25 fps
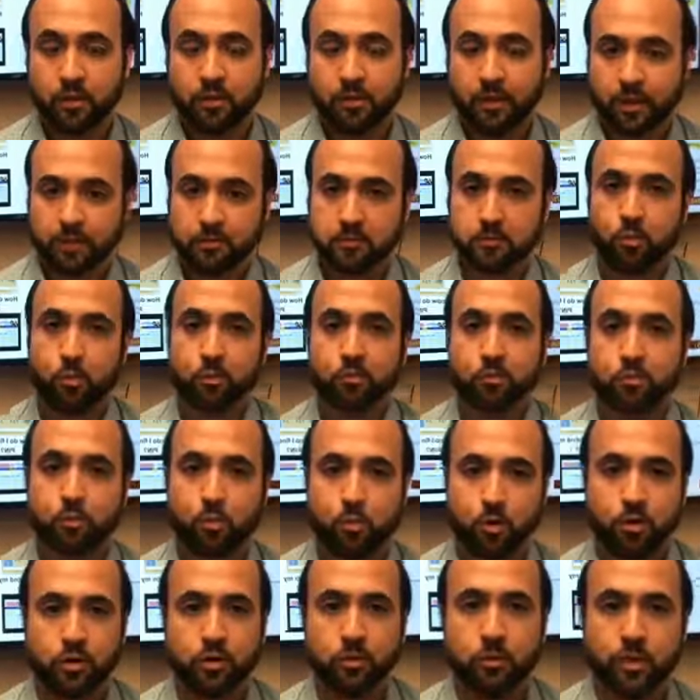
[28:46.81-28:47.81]
And that's the most
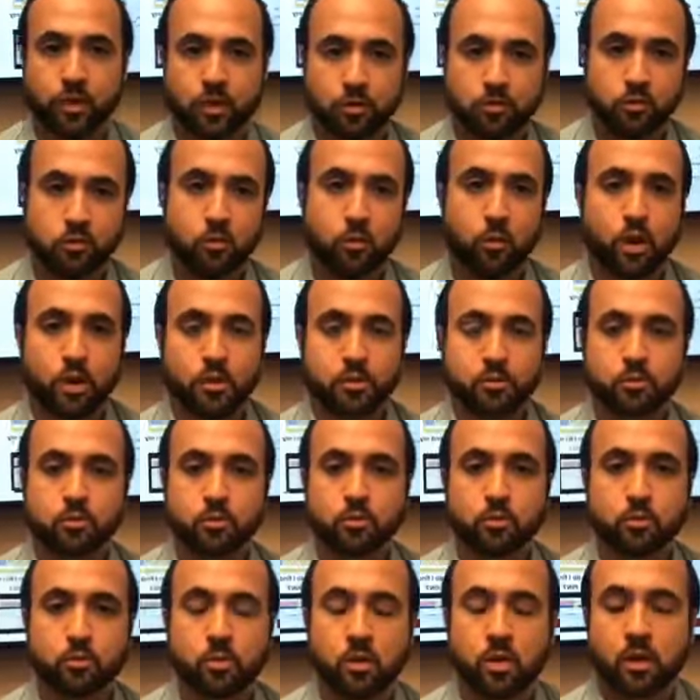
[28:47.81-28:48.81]
important you because you want
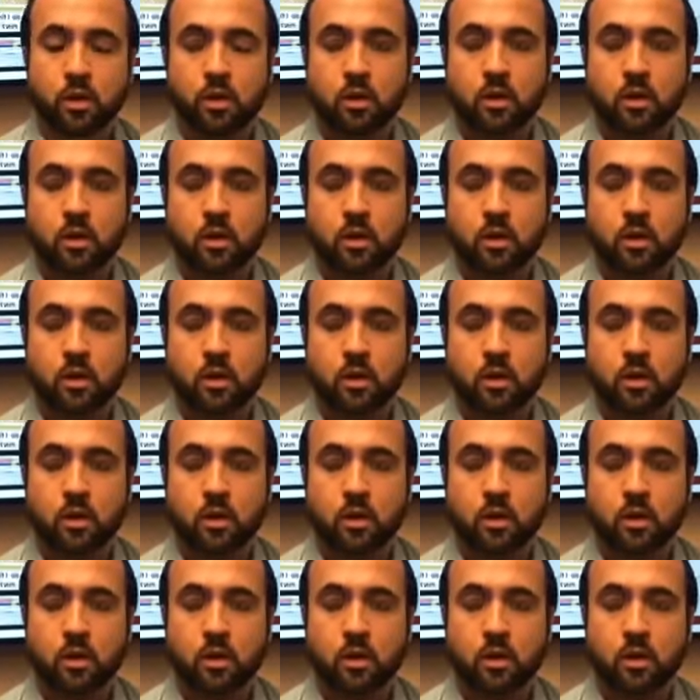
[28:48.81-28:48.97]
to